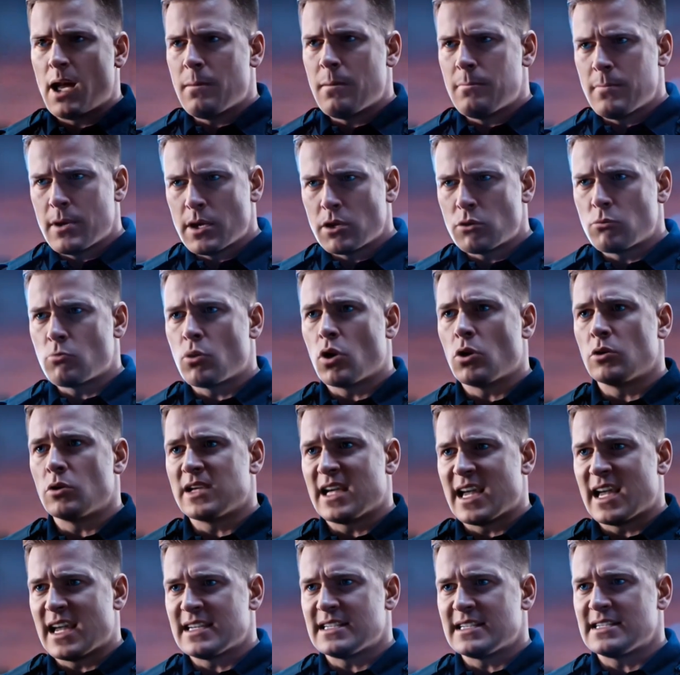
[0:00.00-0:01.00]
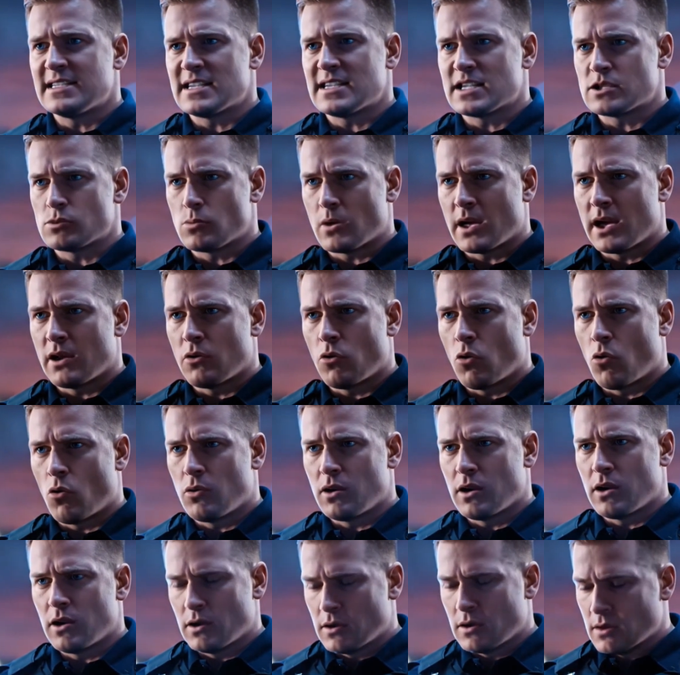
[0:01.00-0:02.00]
A better world can't exist without
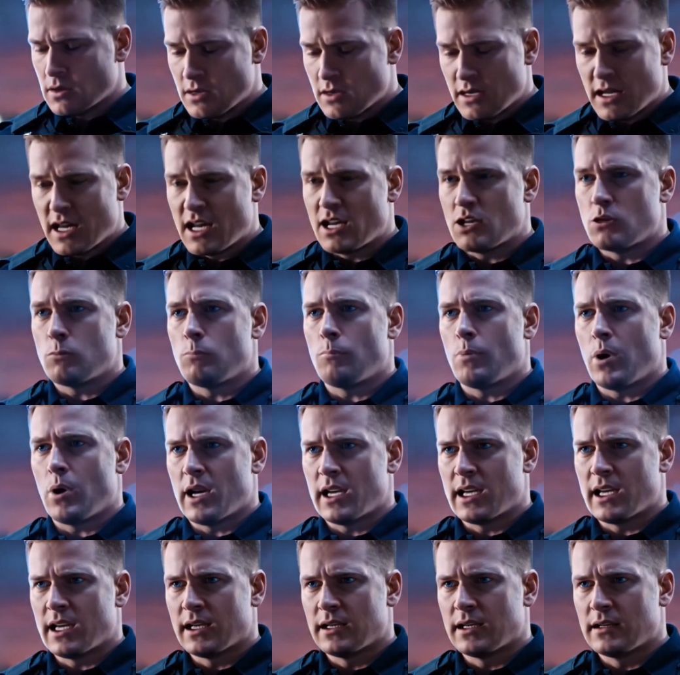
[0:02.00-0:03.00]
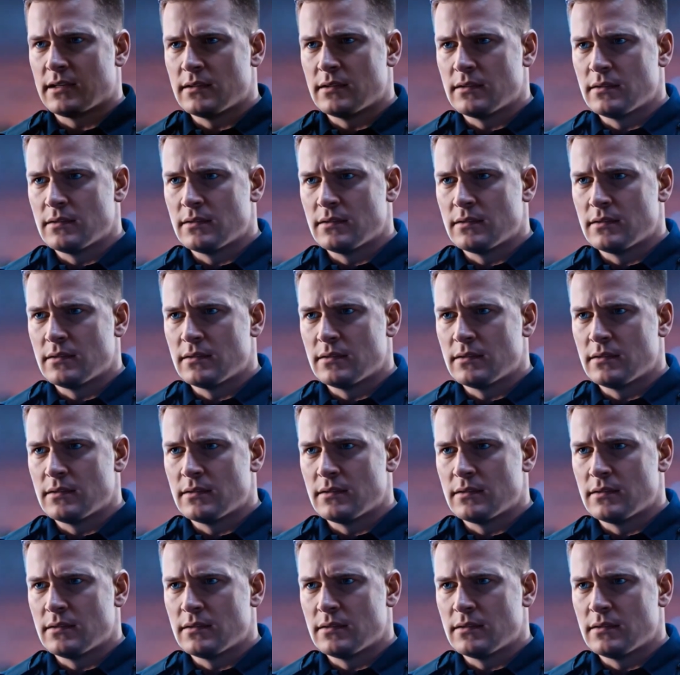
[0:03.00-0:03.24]
order, and you're breaking it.